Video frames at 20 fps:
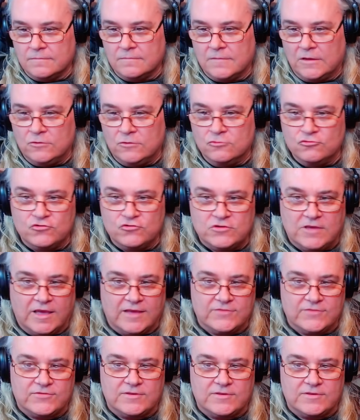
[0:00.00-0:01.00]
I know she
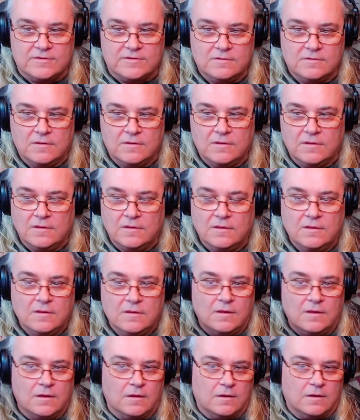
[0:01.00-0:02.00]
has it.
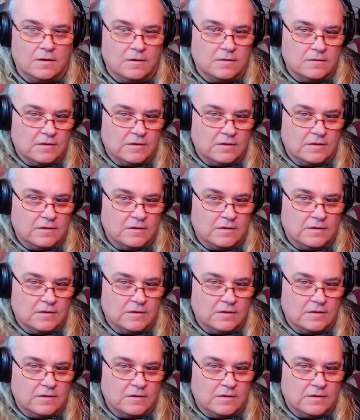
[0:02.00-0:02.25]
Uh,